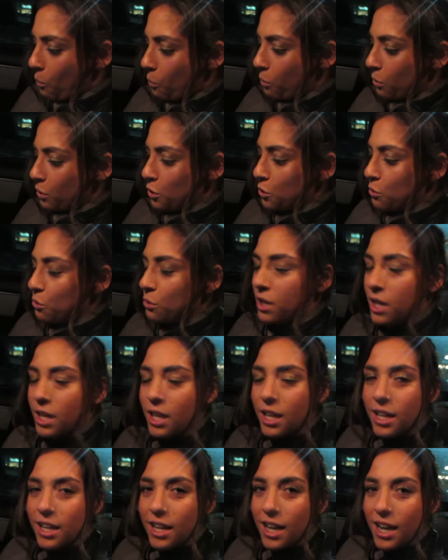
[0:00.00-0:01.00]
You
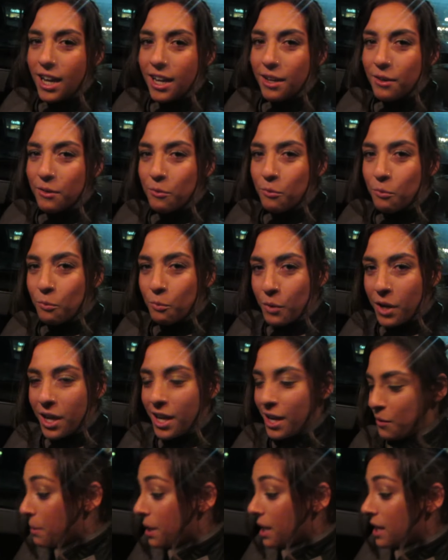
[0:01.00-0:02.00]
cannot
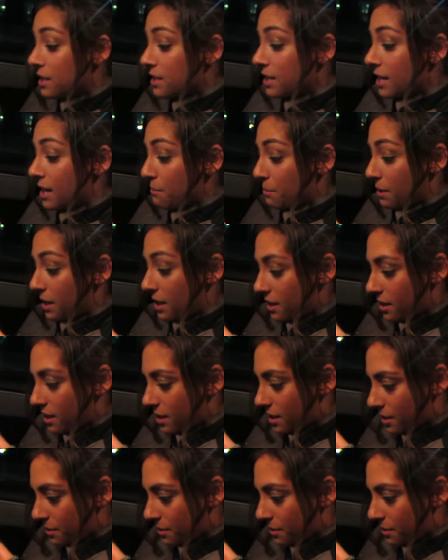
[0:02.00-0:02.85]
write Pan's Labyrinth.